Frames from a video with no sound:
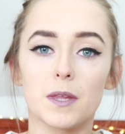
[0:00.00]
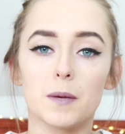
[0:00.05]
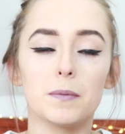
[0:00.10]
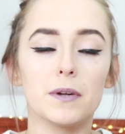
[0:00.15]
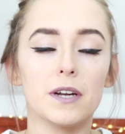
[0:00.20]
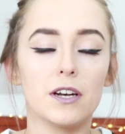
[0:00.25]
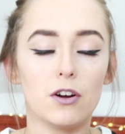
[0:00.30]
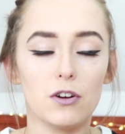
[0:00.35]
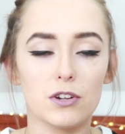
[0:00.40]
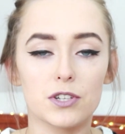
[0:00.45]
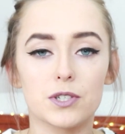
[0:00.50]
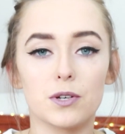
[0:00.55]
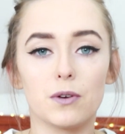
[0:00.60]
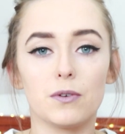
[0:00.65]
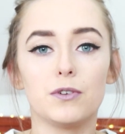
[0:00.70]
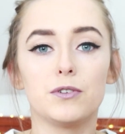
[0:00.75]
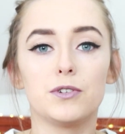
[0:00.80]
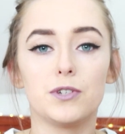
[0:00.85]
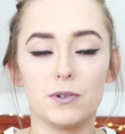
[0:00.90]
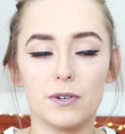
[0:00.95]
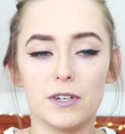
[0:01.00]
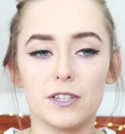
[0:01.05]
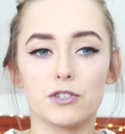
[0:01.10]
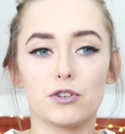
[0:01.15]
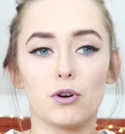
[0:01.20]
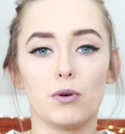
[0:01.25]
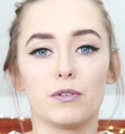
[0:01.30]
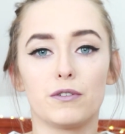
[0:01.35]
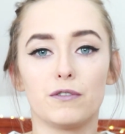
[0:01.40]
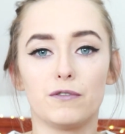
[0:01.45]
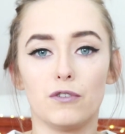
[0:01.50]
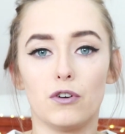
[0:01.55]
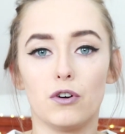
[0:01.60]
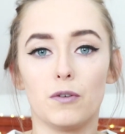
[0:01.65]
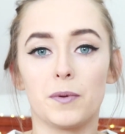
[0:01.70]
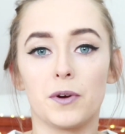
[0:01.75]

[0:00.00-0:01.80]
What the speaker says: but then also you do need to go with the flow,